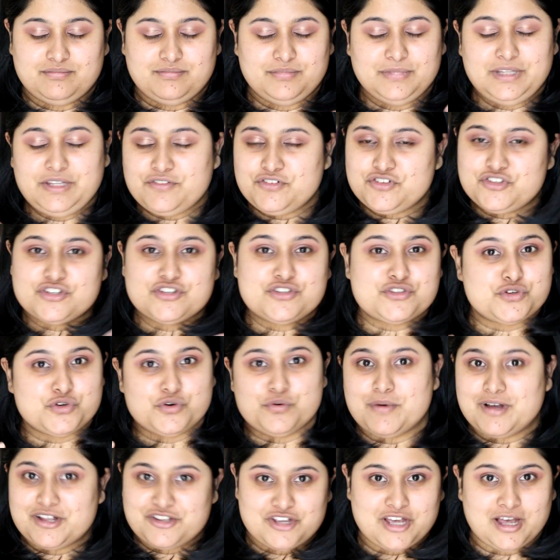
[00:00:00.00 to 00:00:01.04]
there was just too
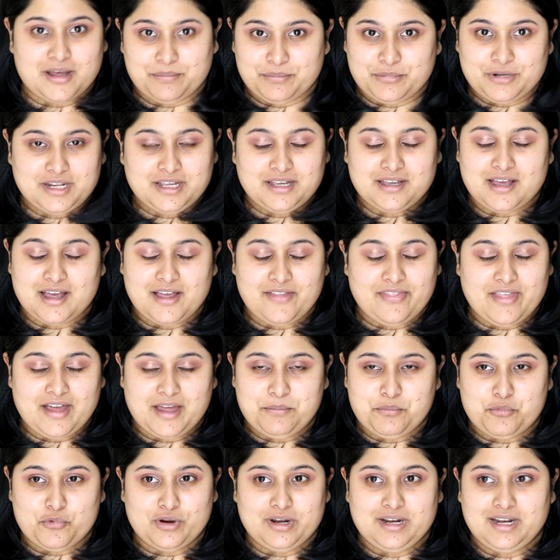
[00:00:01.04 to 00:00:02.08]
much happening at
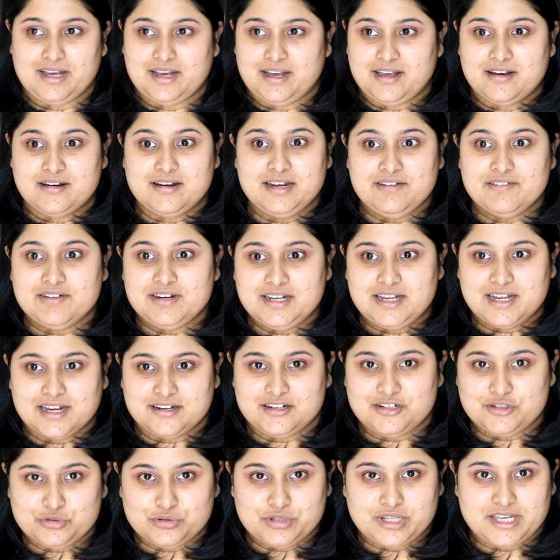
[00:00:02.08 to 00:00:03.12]
that point. Like, I can't even get
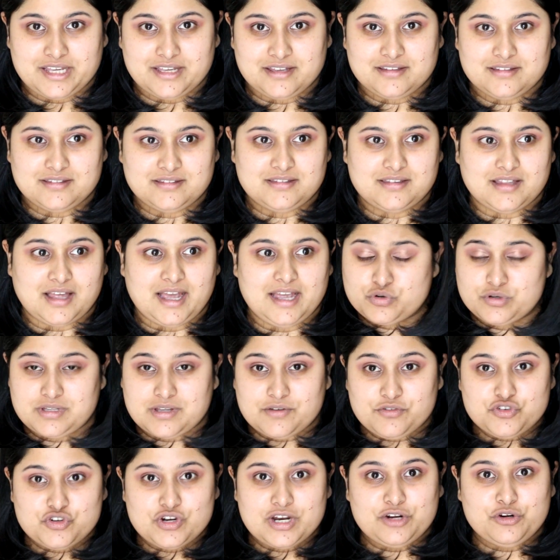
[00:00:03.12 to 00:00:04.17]
into things. I
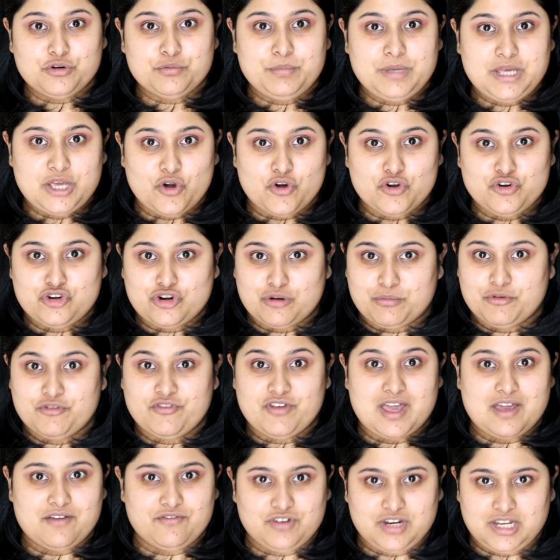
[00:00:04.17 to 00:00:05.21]
was trying to be on top
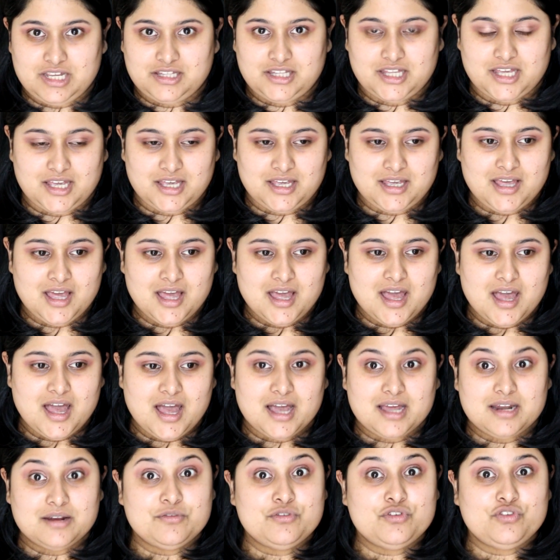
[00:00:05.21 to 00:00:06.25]
of everything
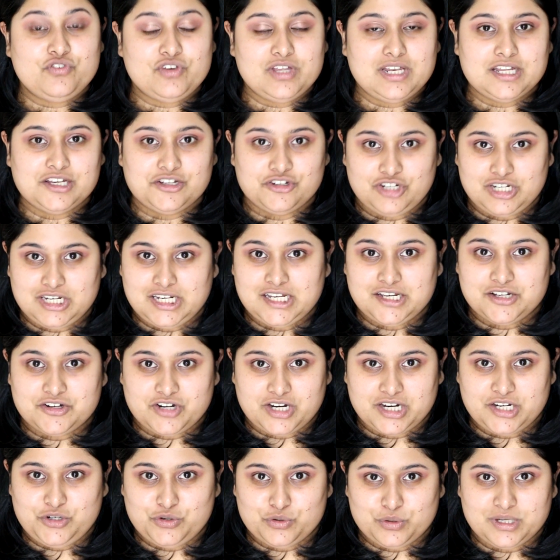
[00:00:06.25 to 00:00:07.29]
and I was feeling really
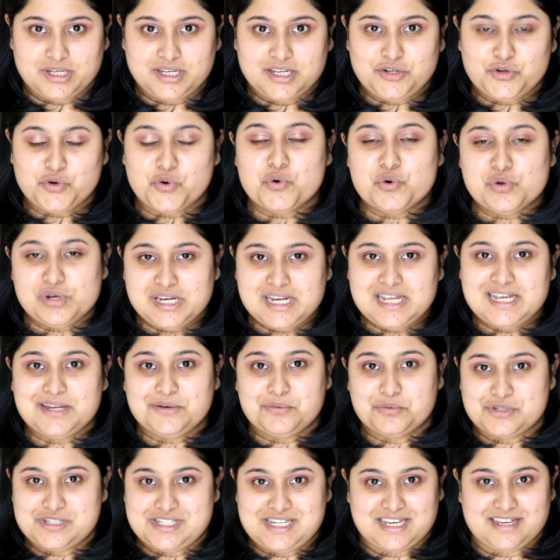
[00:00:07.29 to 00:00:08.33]
great doing it, only
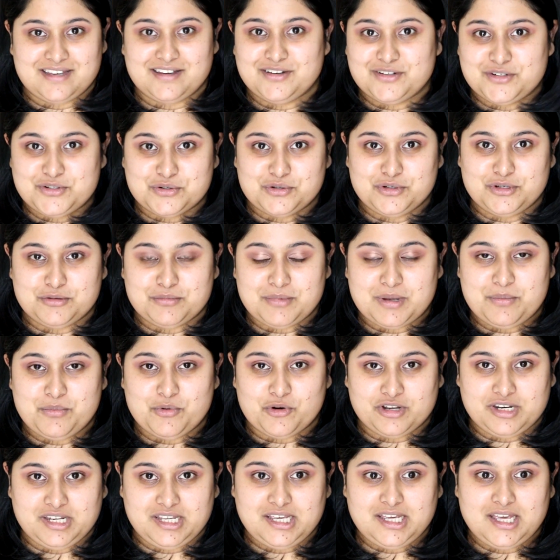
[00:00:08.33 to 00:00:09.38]
it was taking a toll on my
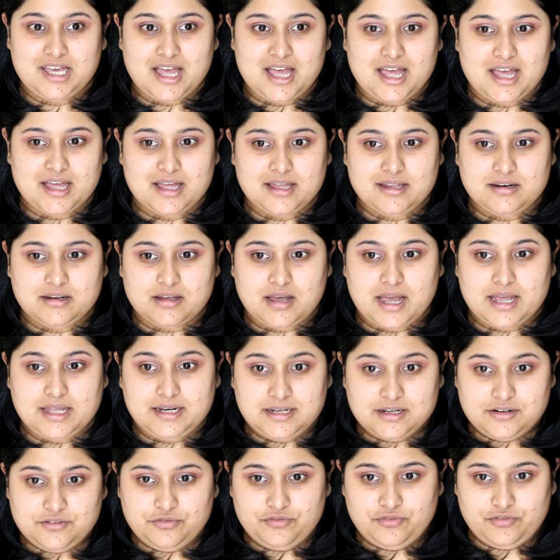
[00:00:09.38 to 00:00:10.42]
body. And I
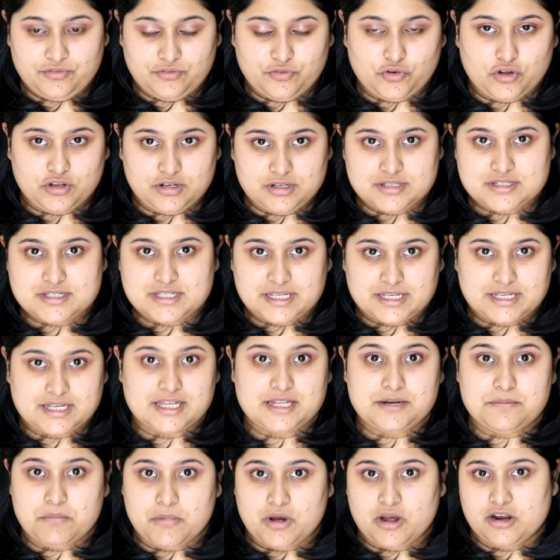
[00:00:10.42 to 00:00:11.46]
did fall sick
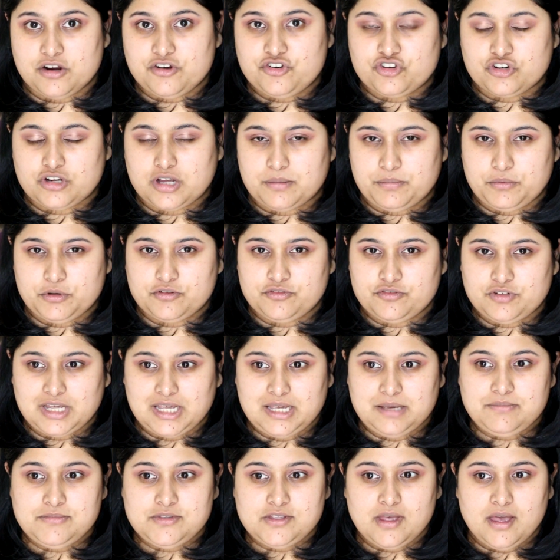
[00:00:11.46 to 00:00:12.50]
in March a couple of
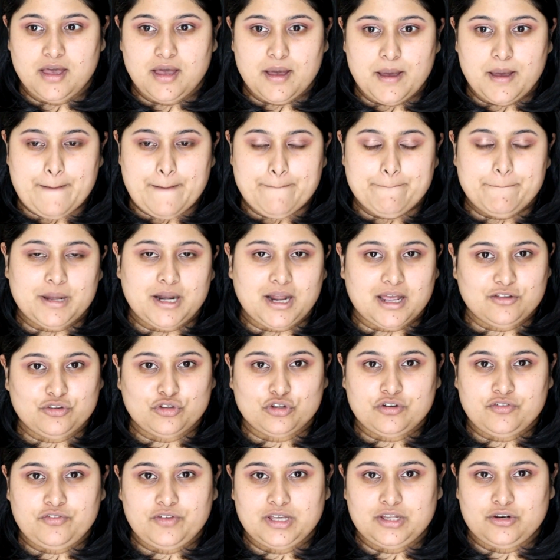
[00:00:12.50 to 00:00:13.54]
times, but I
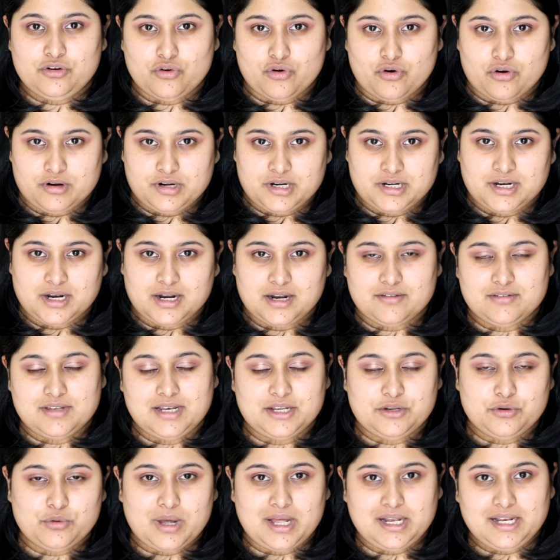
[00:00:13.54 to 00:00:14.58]
sort of ignored it and I was
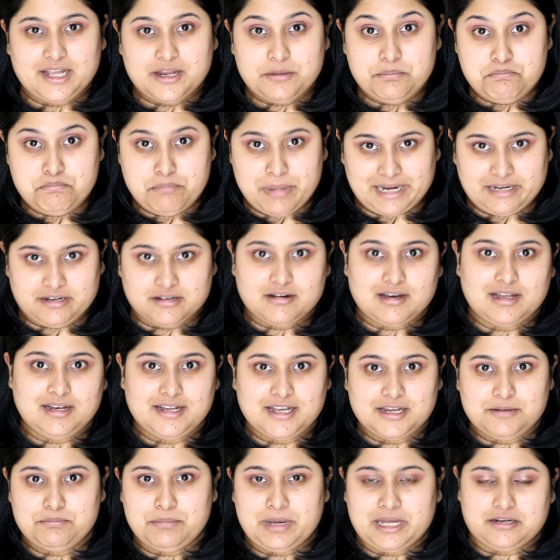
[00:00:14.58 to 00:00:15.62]
like, no, I'll get better,
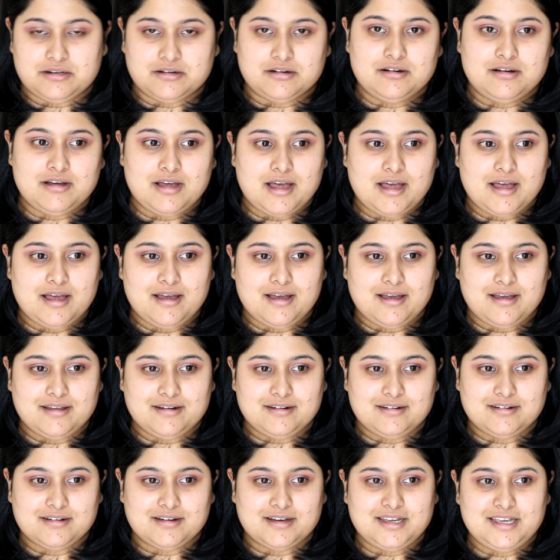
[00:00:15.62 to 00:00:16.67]

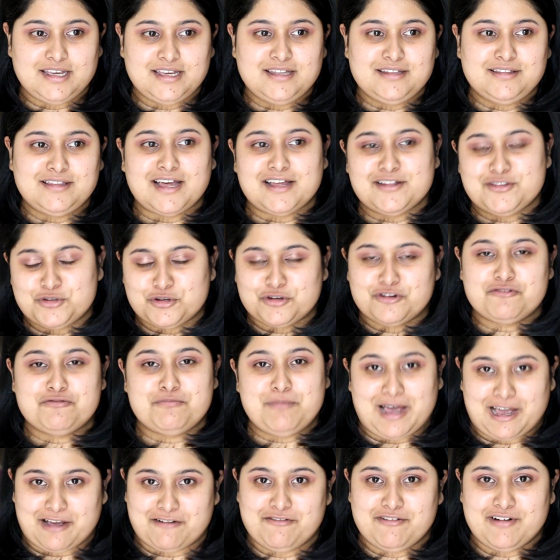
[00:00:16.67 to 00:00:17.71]
and that sort of
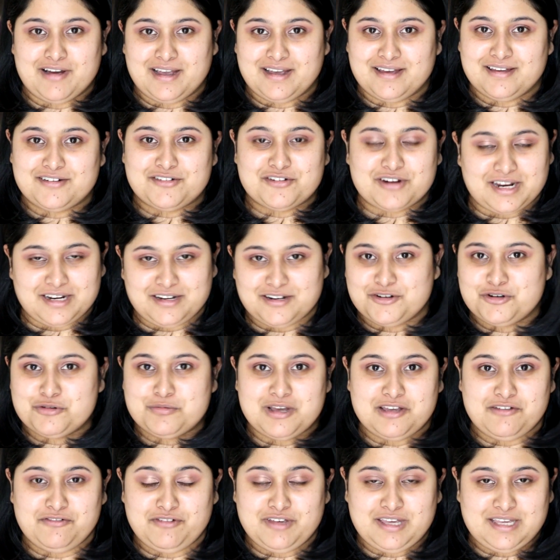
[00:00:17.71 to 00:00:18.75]
backfired right into
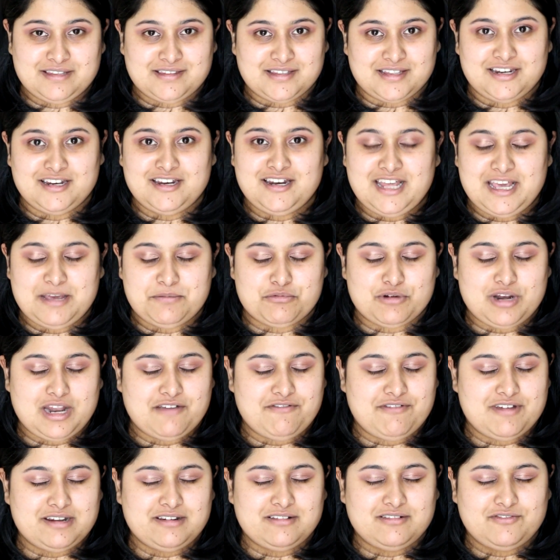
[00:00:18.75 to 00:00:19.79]
my face. And in April
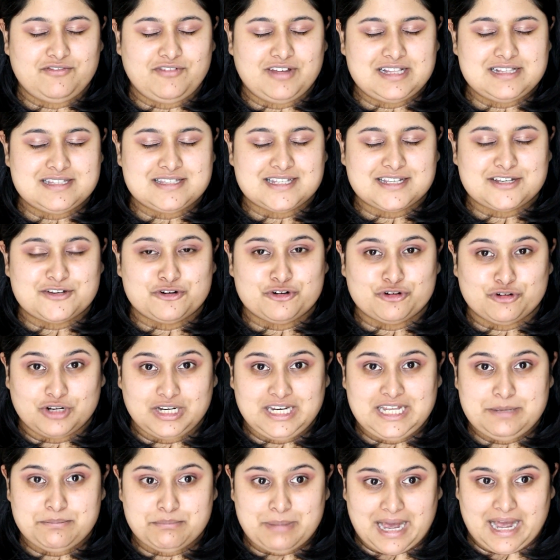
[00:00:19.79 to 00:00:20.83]
I felt sick
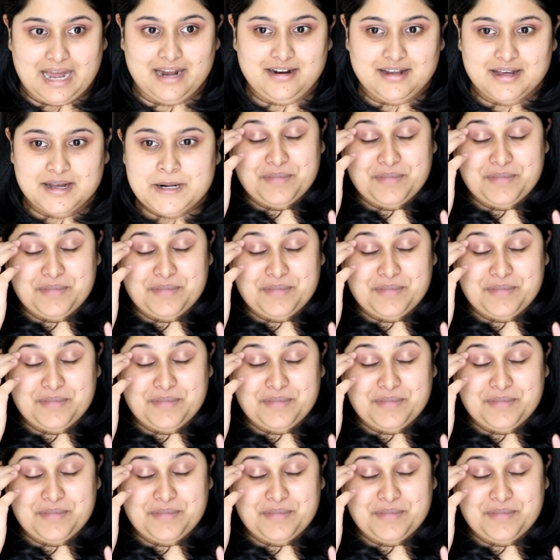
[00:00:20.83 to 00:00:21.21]
really bad.